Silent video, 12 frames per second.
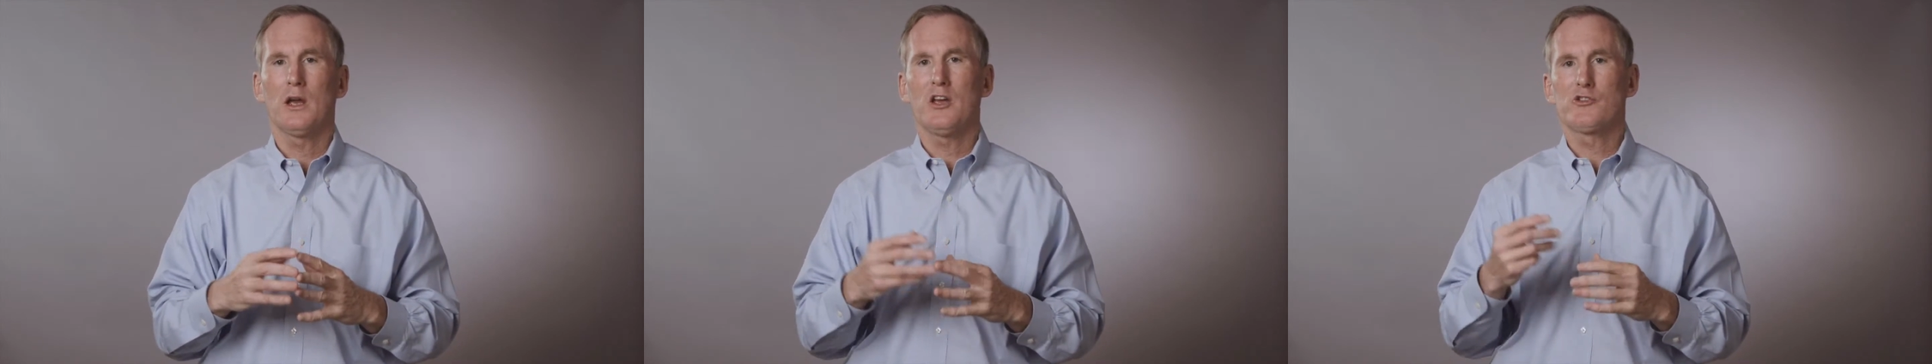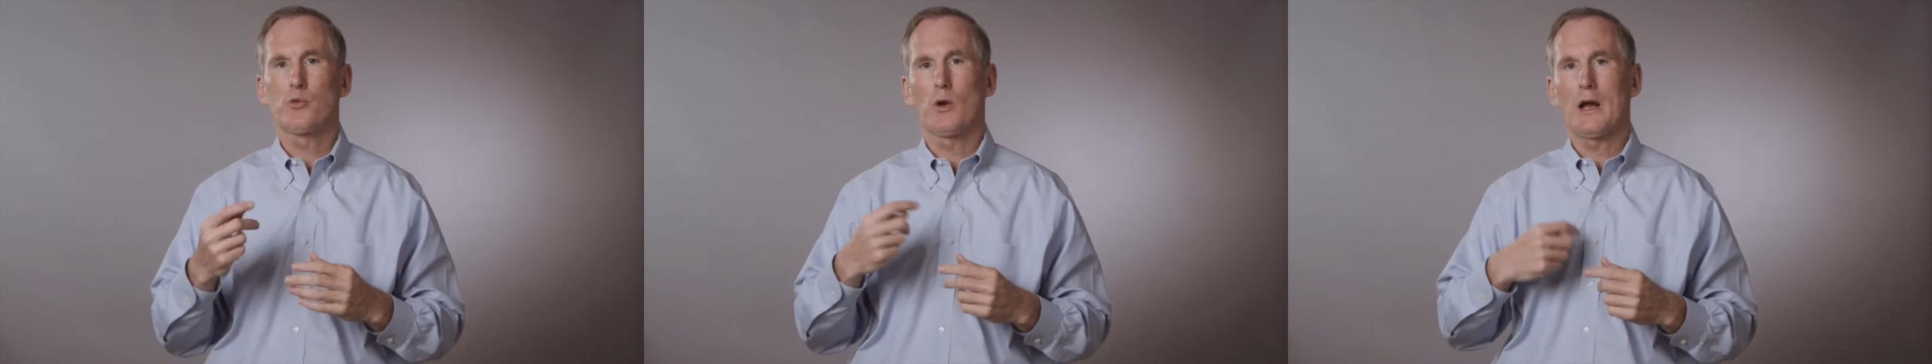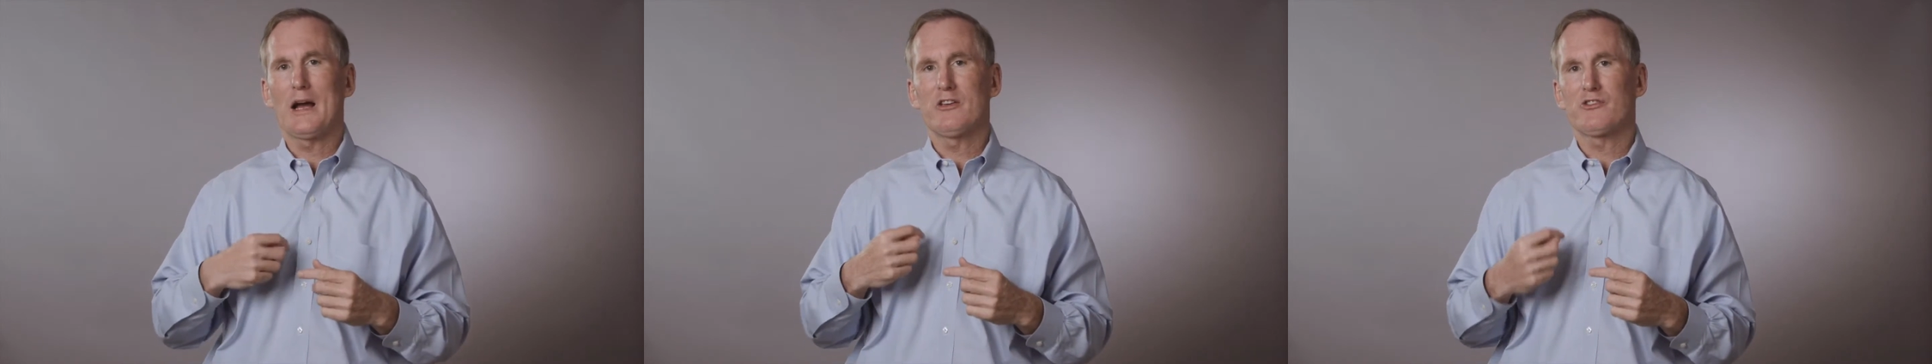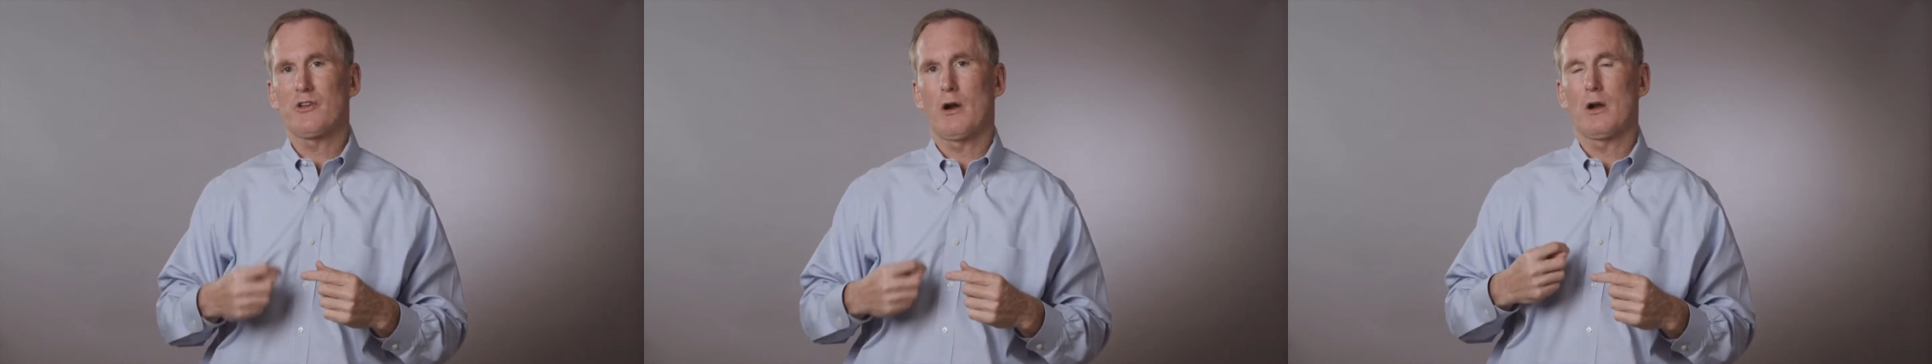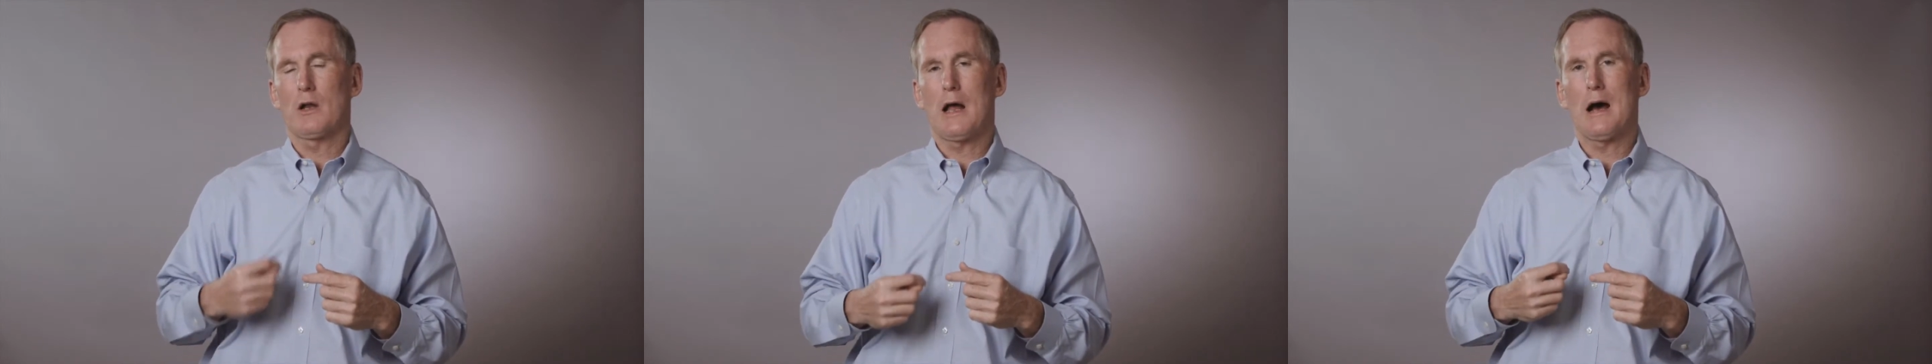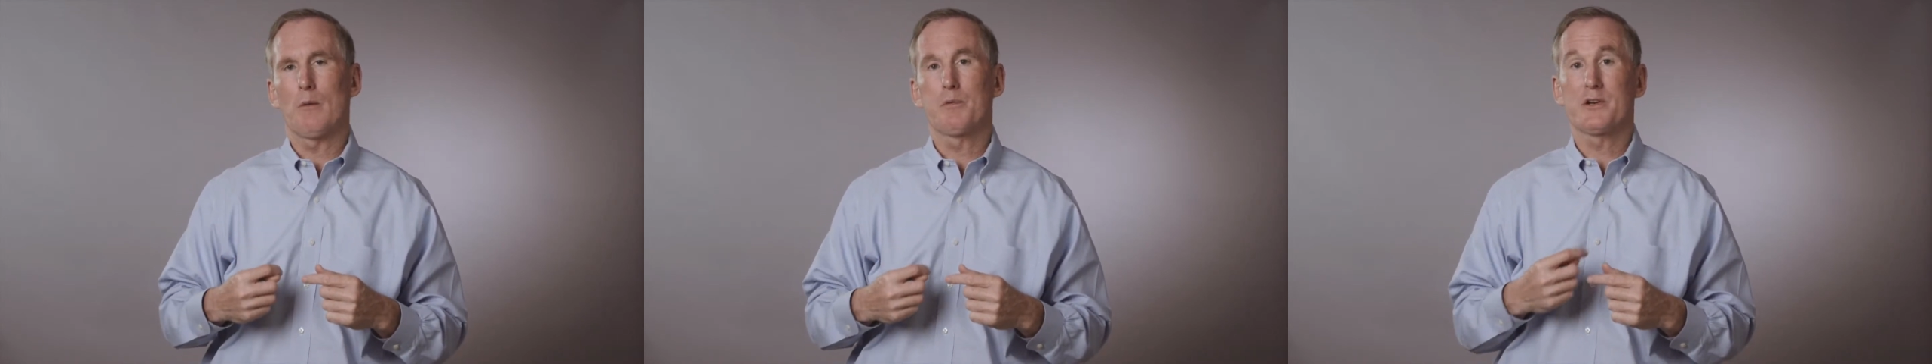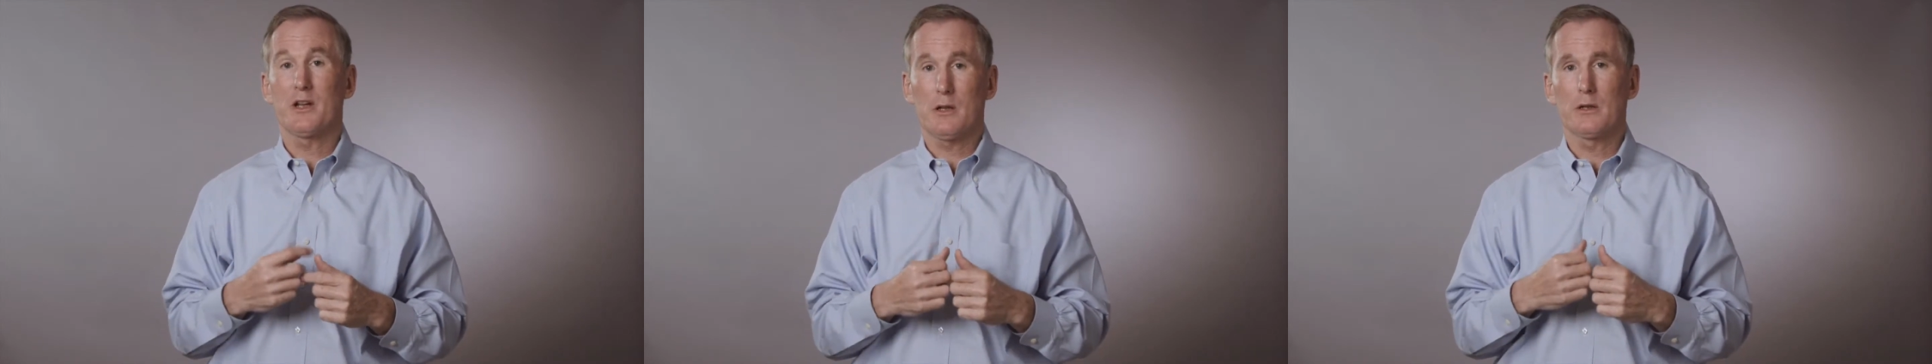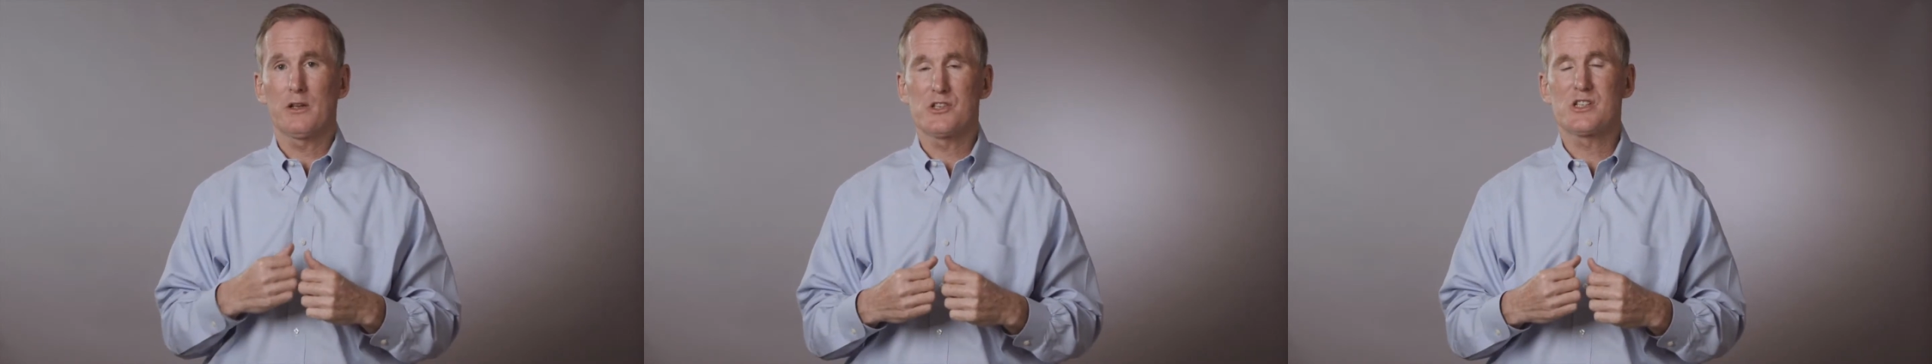is when I started out,
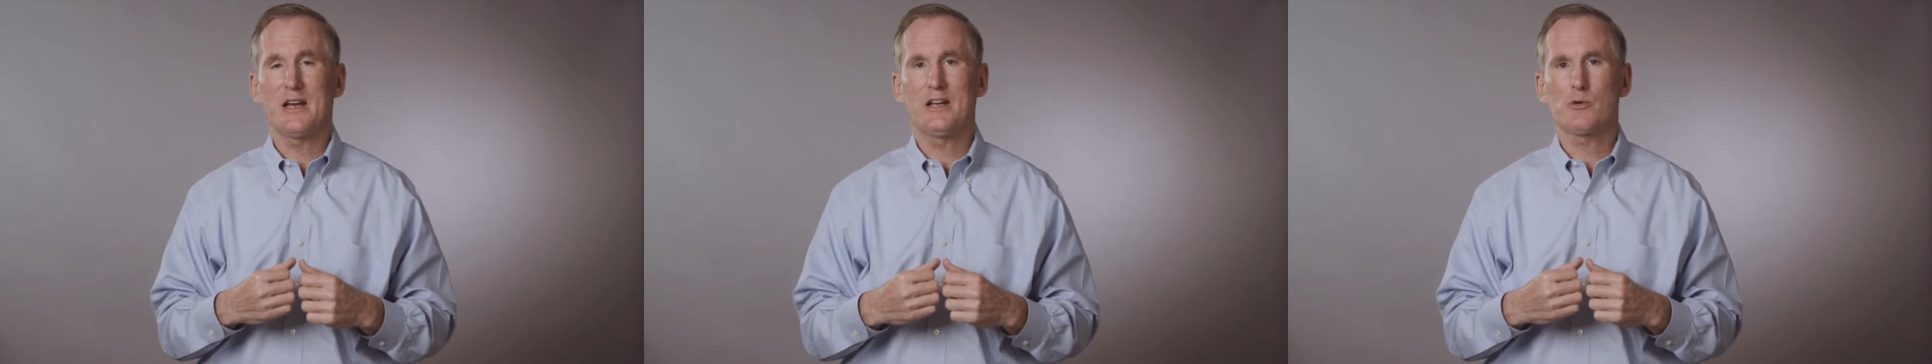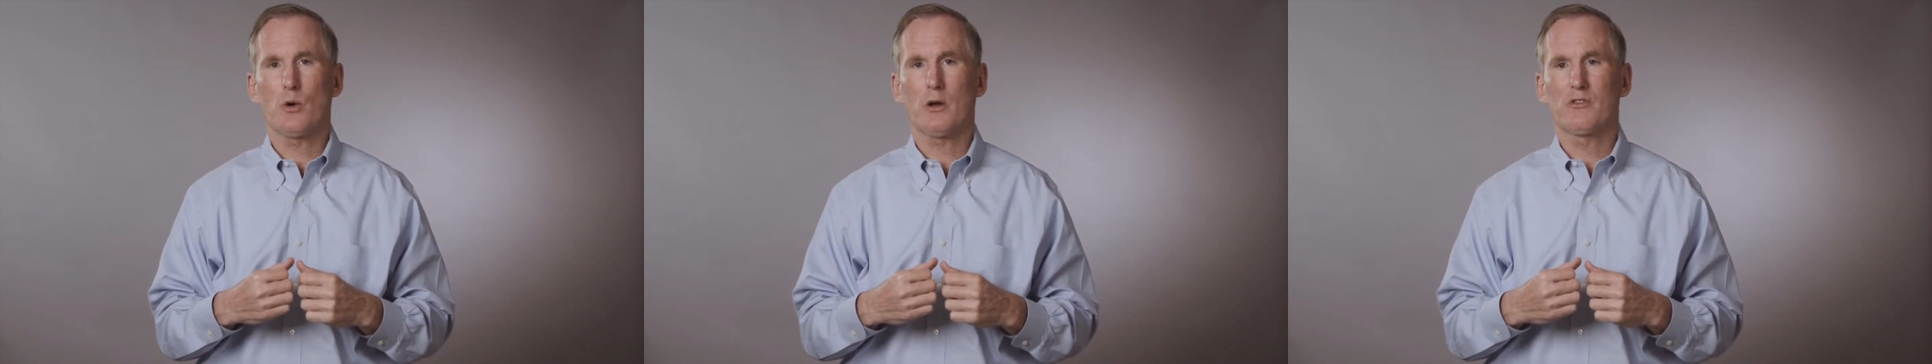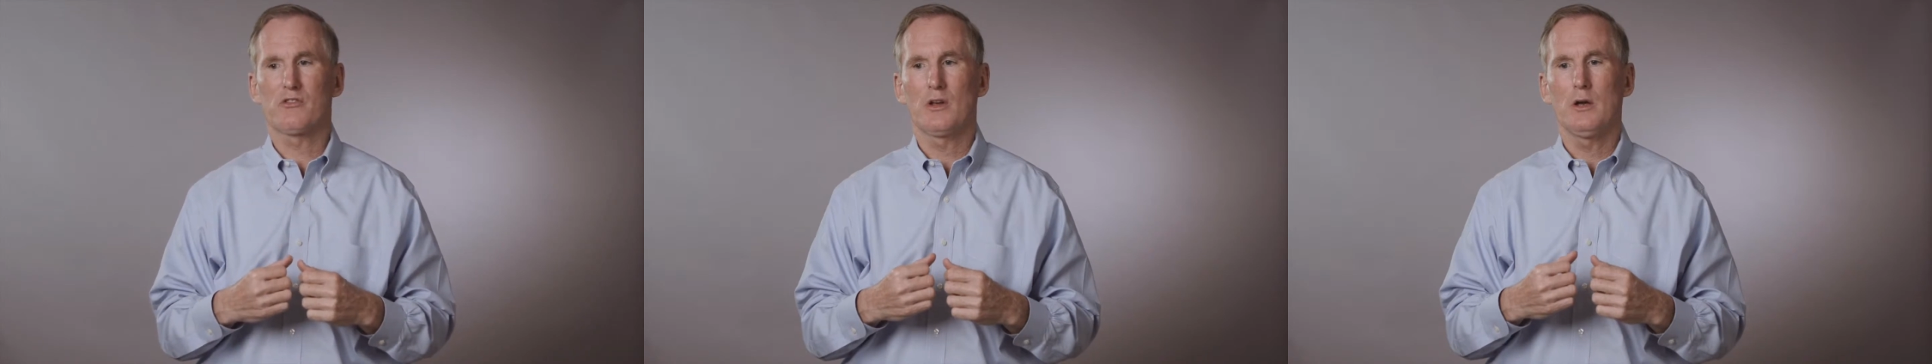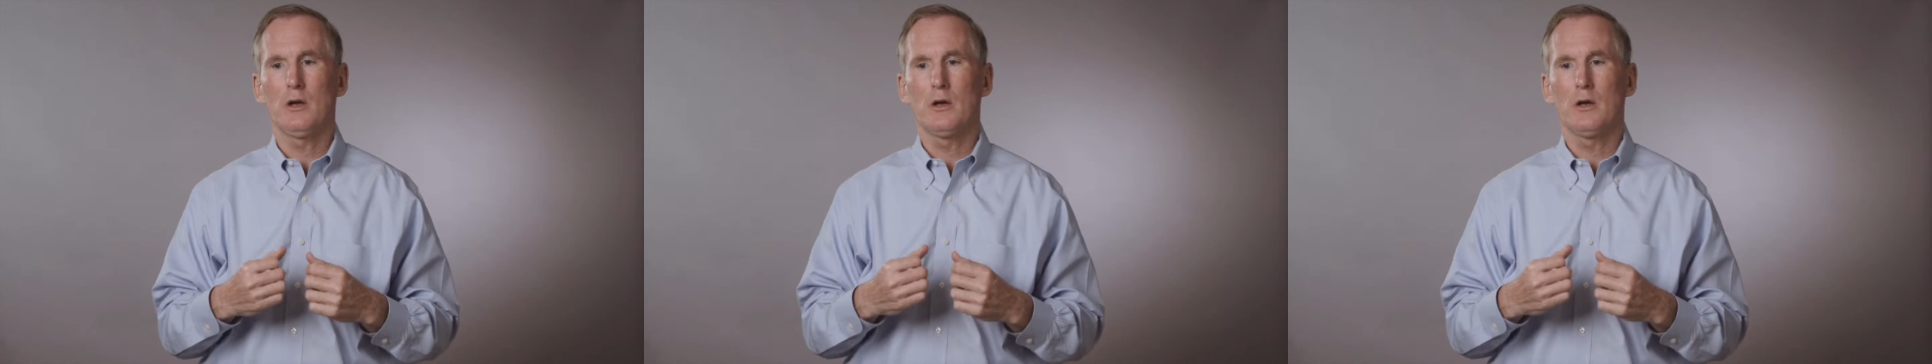particularly in SageWorks,